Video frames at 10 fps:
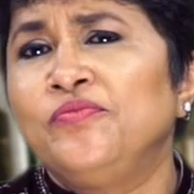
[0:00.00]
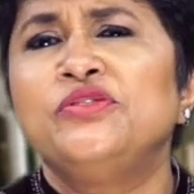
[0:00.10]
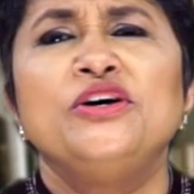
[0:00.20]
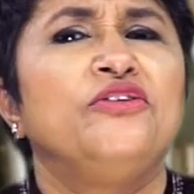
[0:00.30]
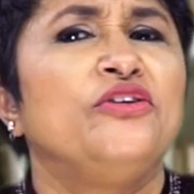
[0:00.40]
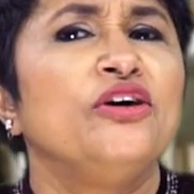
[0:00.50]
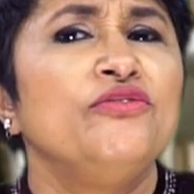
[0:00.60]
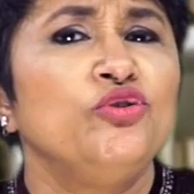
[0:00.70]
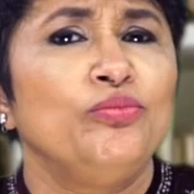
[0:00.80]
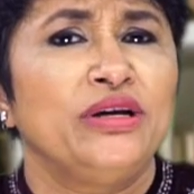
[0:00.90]
The
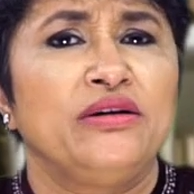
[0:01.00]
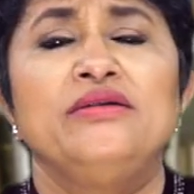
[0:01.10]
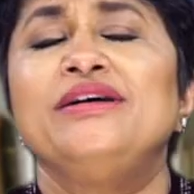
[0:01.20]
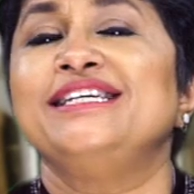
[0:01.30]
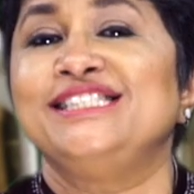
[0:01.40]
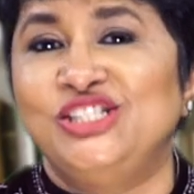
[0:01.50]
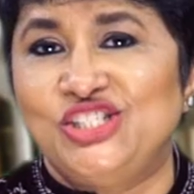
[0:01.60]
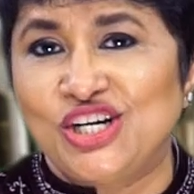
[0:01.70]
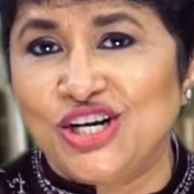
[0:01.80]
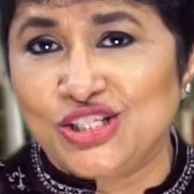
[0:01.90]
rearview mirror is
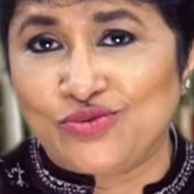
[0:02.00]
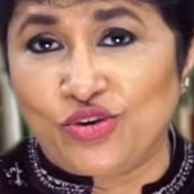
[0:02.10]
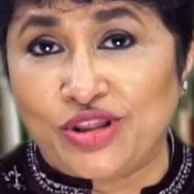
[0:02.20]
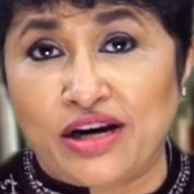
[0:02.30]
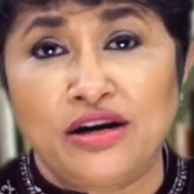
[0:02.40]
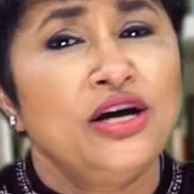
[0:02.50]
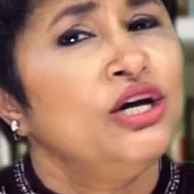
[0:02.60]
just for that,